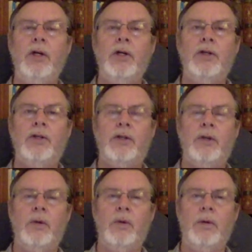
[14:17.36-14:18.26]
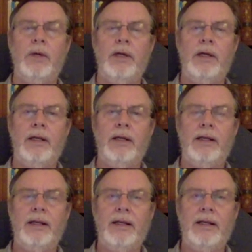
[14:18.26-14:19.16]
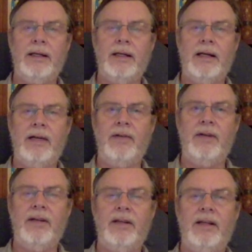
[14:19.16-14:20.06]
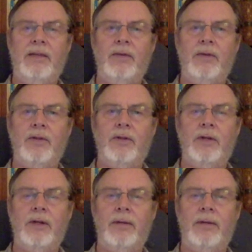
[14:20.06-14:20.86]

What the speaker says: So the covenant that was